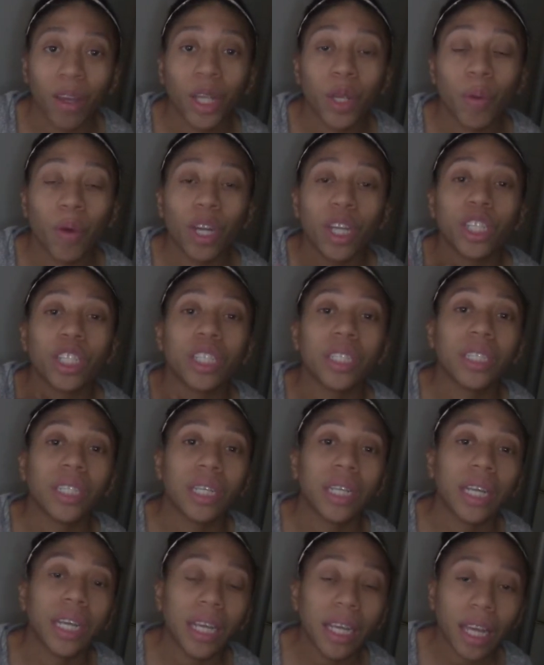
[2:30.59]
you want to just
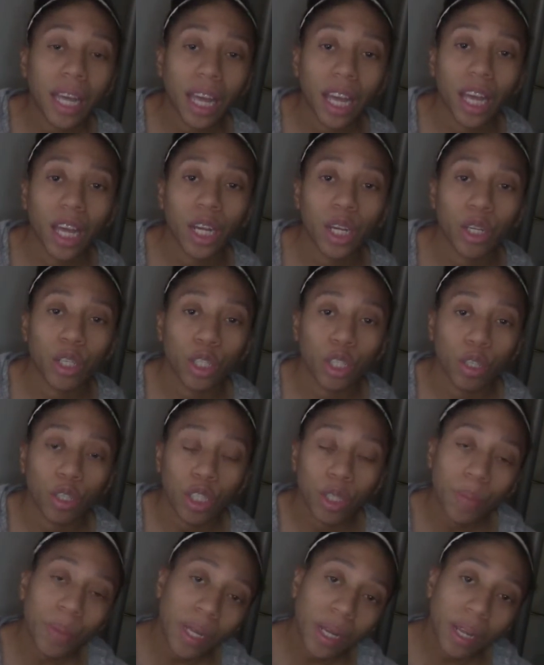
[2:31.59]
link in your
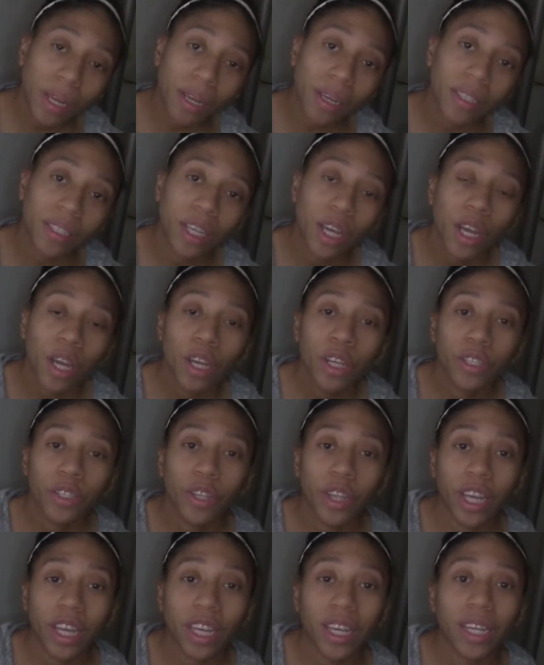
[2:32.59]
social medias
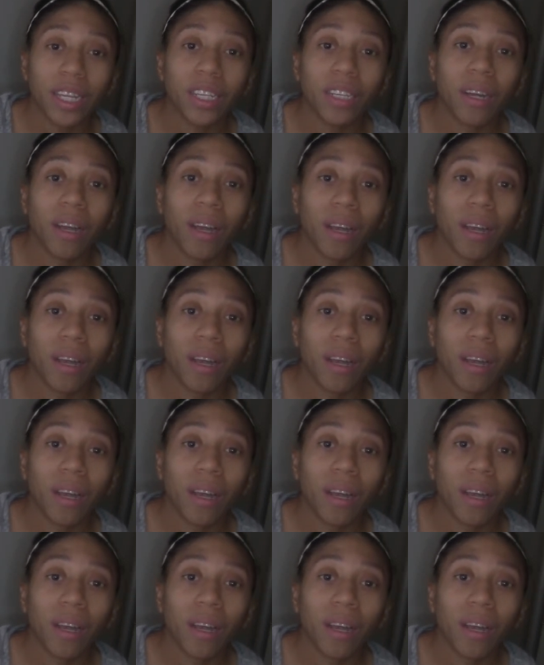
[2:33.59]
so they can,